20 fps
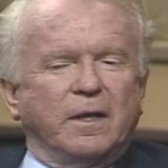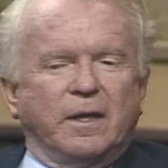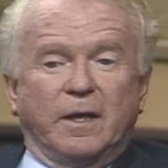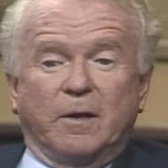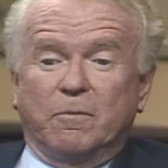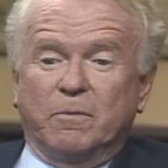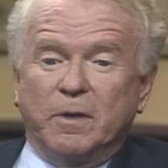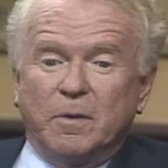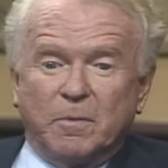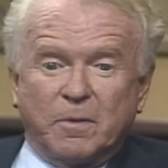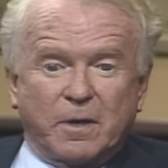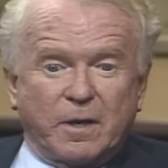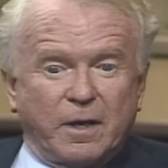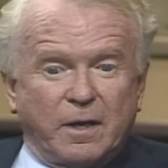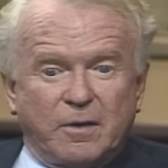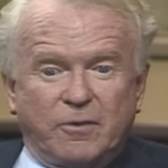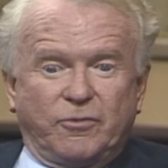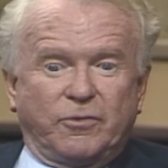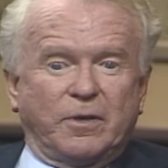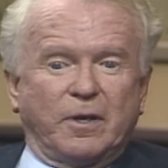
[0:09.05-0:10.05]
And we were
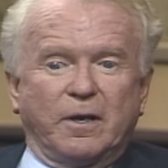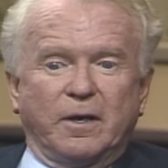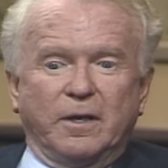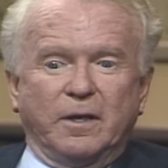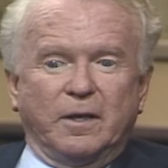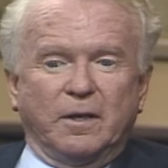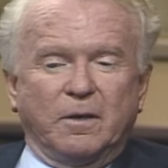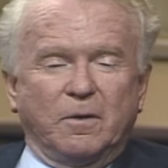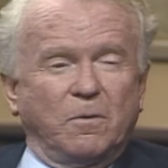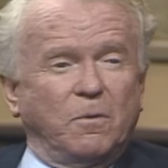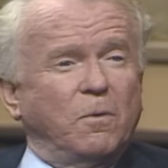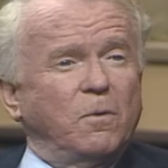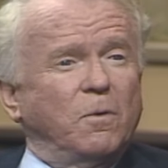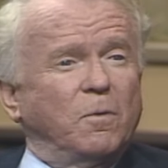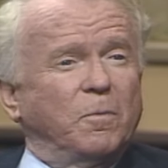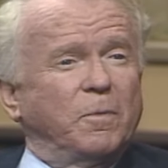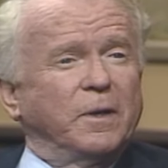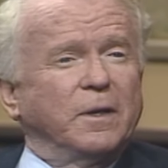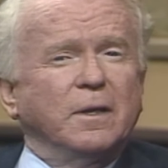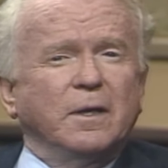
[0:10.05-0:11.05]
kind of starting in a
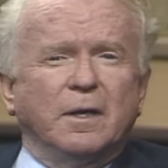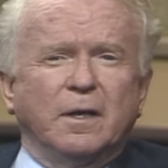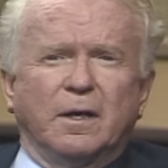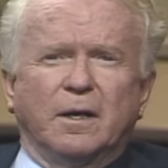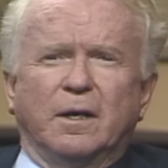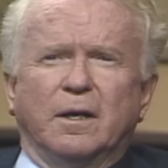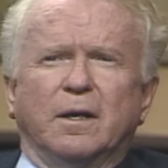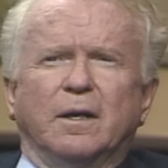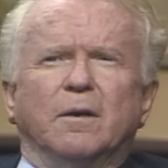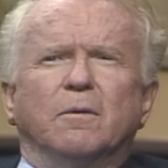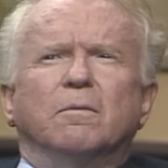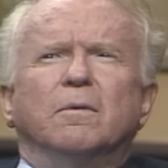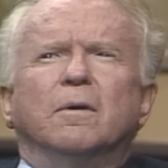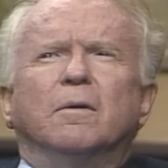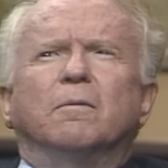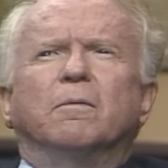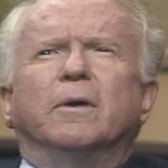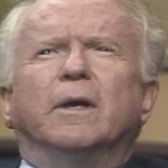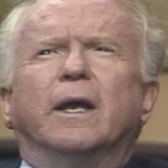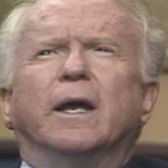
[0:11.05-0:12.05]
hole, but uh,
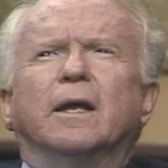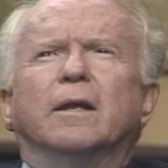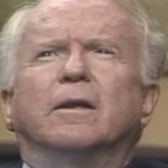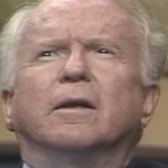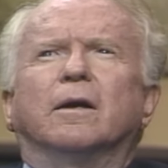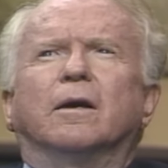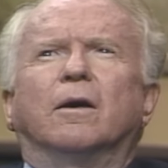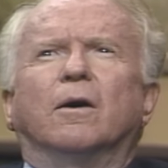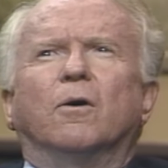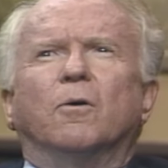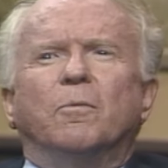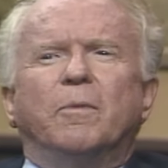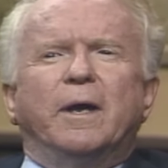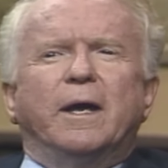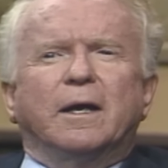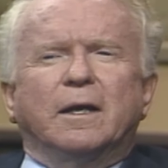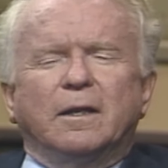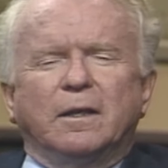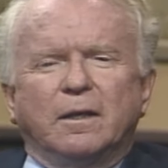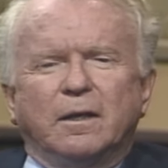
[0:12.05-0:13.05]
we had to go
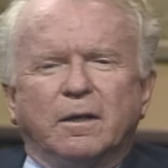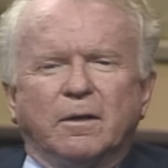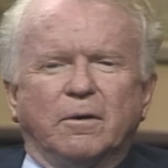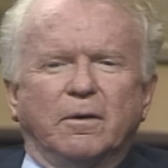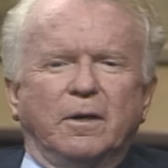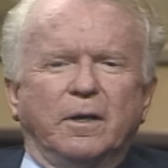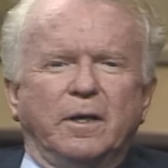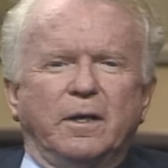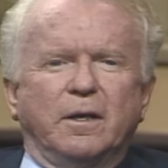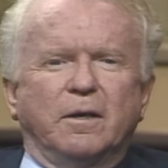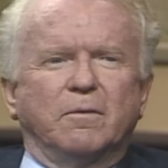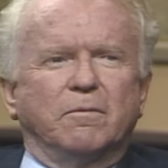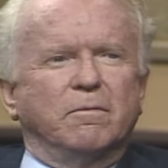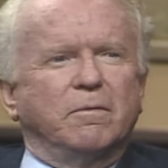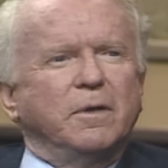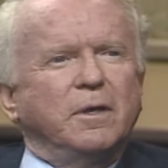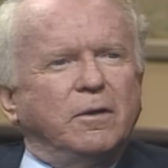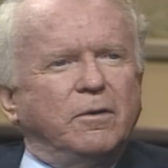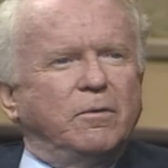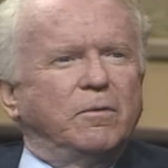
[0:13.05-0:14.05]
back literally and
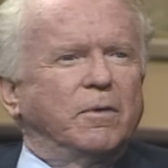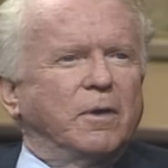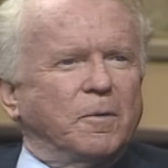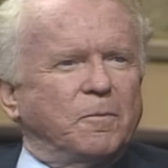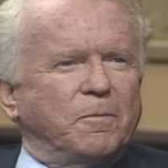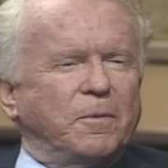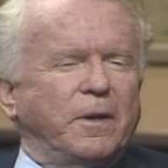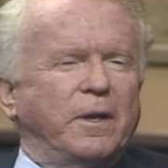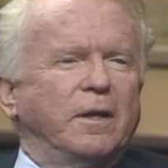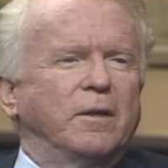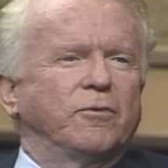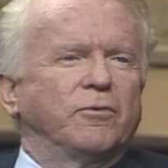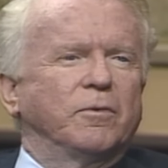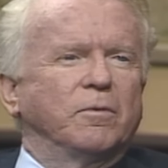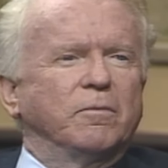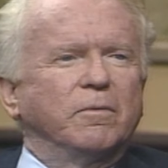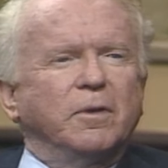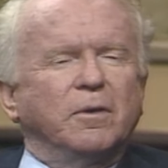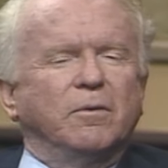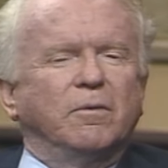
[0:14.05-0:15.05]
redo our plants
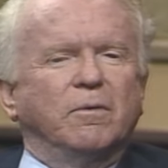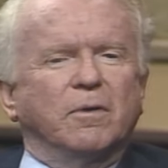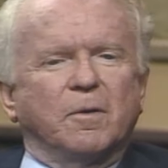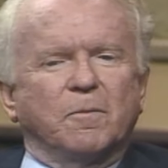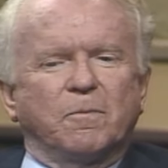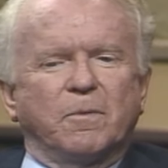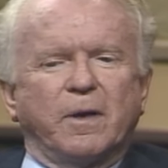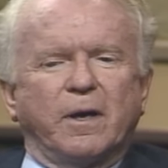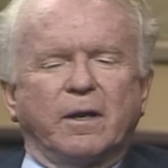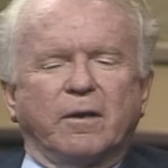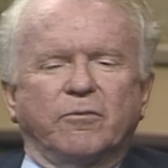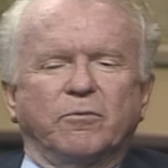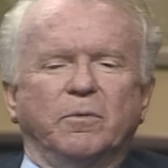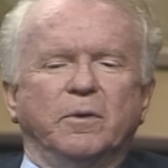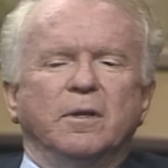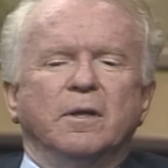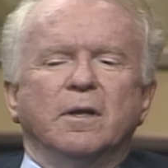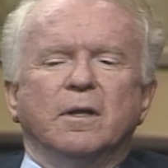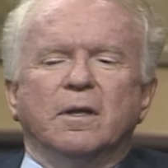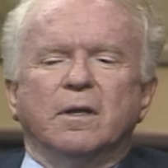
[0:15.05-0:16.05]
and redo our products. We,